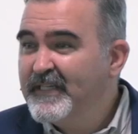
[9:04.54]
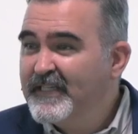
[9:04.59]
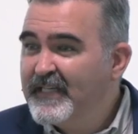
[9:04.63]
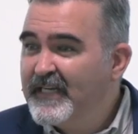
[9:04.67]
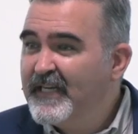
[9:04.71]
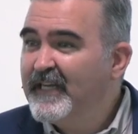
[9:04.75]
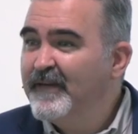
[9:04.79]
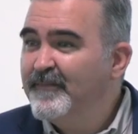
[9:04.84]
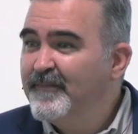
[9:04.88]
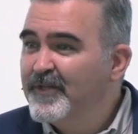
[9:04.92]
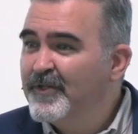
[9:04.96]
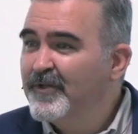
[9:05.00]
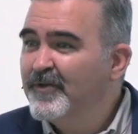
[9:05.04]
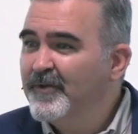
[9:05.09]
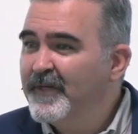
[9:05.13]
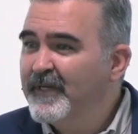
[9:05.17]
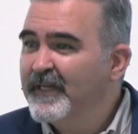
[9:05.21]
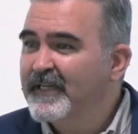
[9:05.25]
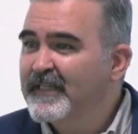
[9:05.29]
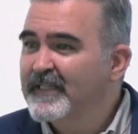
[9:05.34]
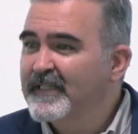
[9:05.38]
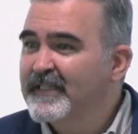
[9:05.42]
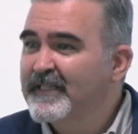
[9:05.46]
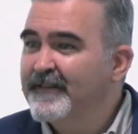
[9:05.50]
see him
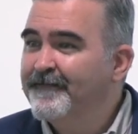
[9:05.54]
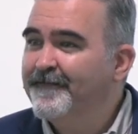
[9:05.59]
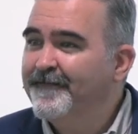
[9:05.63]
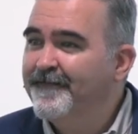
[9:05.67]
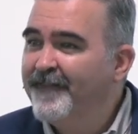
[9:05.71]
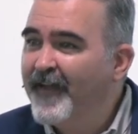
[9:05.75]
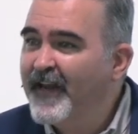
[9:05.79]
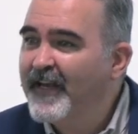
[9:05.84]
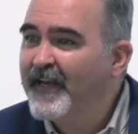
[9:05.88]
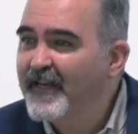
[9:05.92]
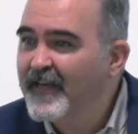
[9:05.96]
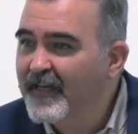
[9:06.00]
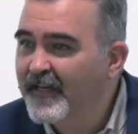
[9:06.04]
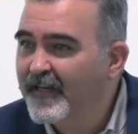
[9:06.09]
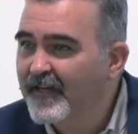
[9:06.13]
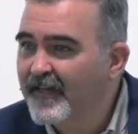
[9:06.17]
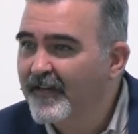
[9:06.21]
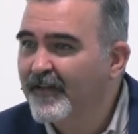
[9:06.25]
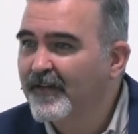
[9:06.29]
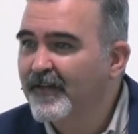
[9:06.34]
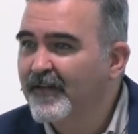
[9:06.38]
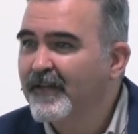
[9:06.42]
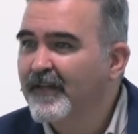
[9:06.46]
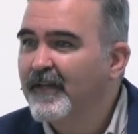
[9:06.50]
doing is defending
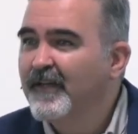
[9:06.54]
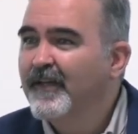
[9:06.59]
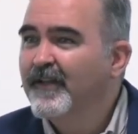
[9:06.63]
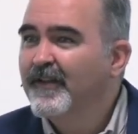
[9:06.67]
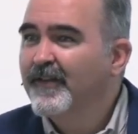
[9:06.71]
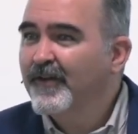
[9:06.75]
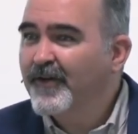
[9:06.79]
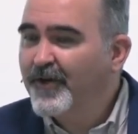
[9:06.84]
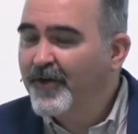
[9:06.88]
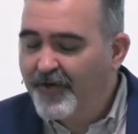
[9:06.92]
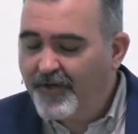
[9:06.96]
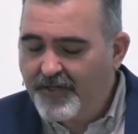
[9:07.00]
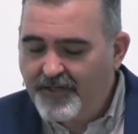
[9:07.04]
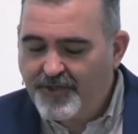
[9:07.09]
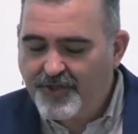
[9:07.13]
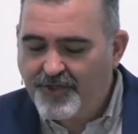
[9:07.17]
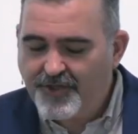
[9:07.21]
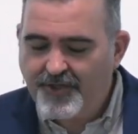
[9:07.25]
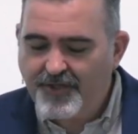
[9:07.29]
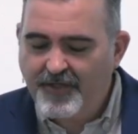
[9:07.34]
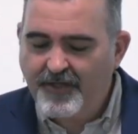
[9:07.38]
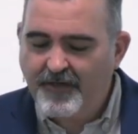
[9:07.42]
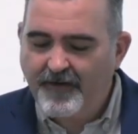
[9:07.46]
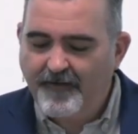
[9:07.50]
the
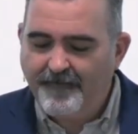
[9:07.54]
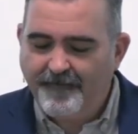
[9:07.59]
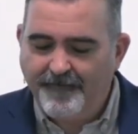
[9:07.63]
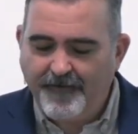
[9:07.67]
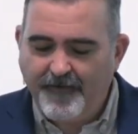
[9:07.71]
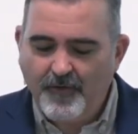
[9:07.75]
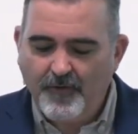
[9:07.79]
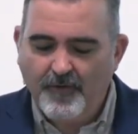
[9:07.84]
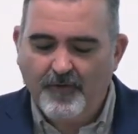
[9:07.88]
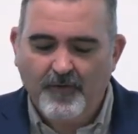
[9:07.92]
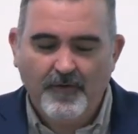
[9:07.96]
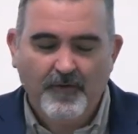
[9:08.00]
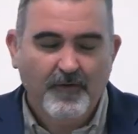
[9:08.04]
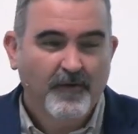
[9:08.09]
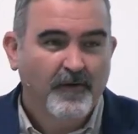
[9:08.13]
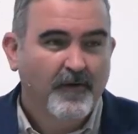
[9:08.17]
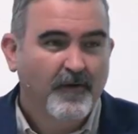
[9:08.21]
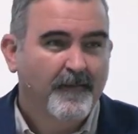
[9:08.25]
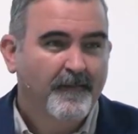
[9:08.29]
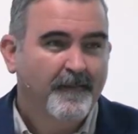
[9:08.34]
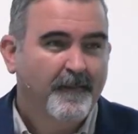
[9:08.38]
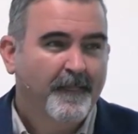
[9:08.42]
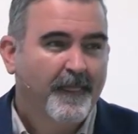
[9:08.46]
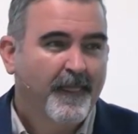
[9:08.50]
Christian view
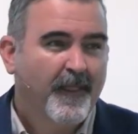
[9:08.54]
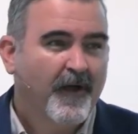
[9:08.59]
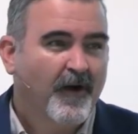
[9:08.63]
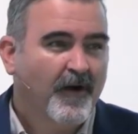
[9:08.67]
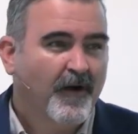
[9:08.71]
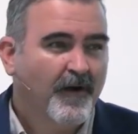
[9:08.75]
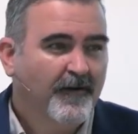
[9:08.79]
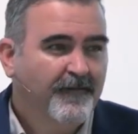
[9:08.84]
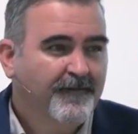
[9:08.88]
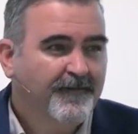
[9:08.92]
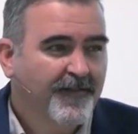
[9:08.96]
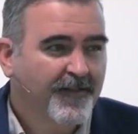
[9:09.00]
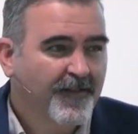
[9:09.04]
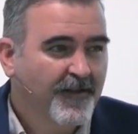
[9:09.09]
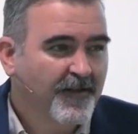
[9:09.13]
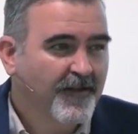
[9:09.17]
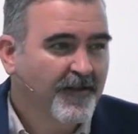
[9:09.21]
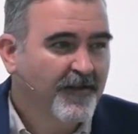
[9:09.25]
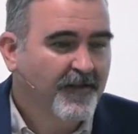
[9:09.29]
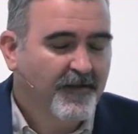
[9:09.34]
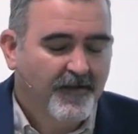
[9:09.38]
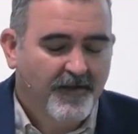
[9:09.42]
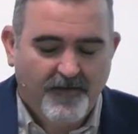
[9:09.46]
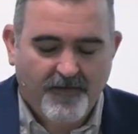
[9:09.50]
of
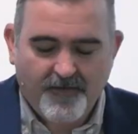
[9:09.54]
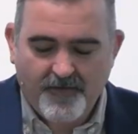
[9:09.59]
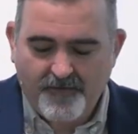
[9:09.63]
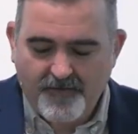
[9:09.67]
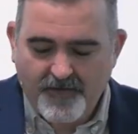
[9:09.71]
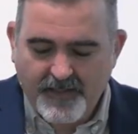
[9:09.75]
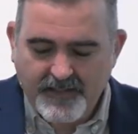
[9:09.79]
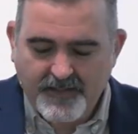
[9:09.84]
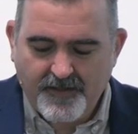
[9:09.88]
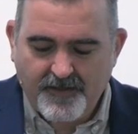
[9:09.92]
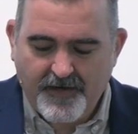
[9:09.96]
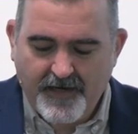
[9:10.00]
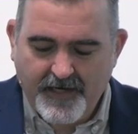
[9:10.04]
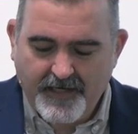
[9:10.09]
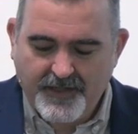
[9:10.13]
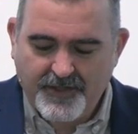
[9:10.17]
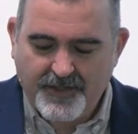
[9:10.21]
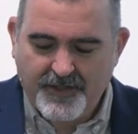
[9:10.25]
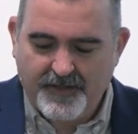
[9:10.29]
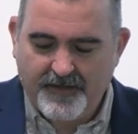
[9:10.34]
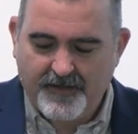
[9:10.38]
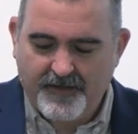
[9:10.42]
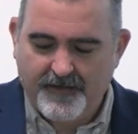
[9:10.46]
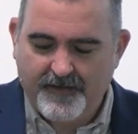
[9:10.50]
the
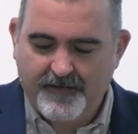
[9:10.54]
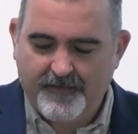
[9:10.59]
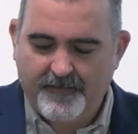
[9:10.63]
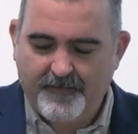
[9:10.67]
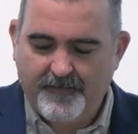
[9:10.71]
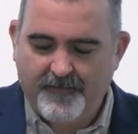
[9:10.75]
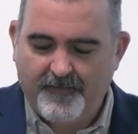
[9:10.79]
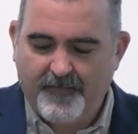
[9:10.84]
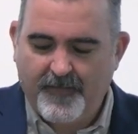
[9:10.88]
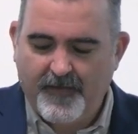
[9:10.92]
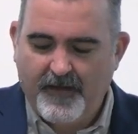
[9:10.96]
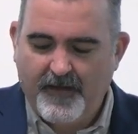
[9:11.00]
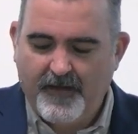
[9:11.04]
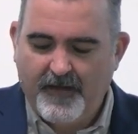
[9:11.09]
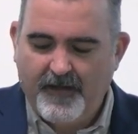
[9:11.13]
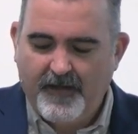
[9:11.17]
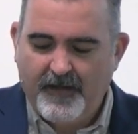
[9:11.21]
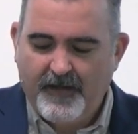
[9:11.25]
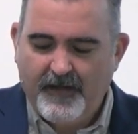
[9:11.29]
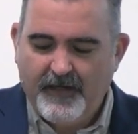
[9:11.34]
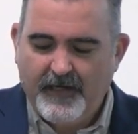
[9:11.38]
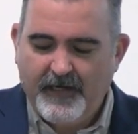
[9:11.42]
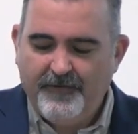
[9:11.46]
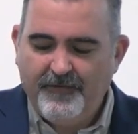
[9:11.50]
resurrection.
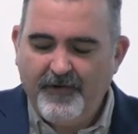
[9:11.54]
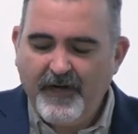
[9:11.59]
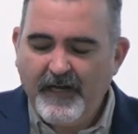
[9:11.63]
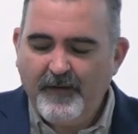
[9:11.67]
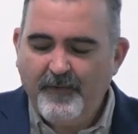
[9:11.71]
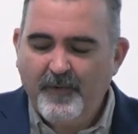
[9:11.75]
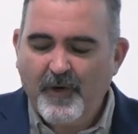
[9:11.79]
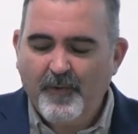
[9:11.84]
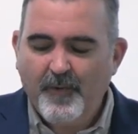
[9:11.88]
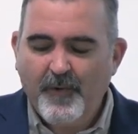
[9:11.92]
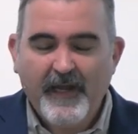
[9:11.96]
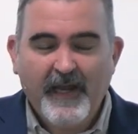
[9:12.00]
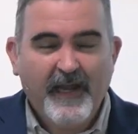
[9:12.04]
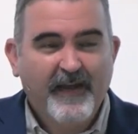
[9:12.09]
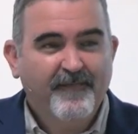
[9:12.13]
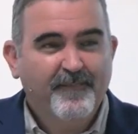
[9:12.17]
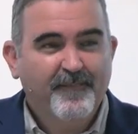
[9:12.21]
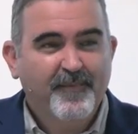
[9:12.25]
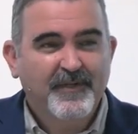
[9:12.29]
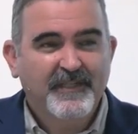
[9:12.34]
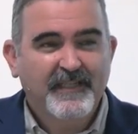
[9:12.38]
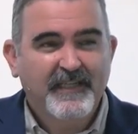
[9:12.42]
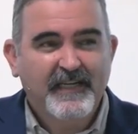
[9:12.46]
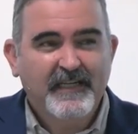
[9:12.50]
And really what we
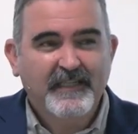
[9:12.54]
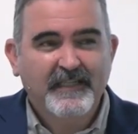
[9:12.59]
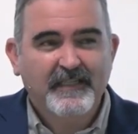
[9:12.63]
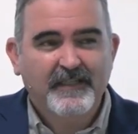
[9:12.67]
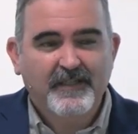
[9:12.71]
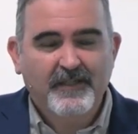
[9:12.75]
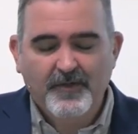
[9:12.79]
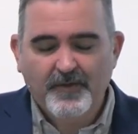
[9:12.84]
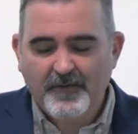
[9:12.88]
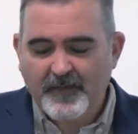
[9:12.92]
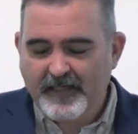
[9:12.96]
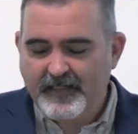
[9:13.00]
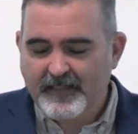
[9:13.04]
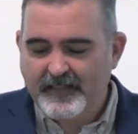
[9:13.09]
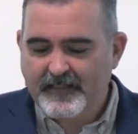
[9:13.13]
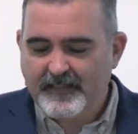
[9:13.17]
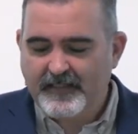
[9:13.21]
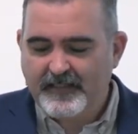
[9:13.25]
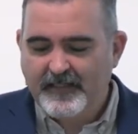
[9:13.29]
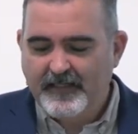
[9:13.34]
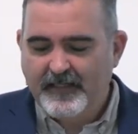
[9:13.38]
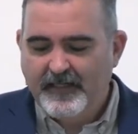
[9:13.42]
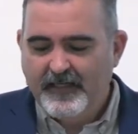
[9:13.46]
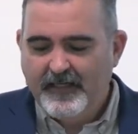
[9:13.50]
have presented to
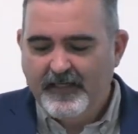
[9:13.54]
us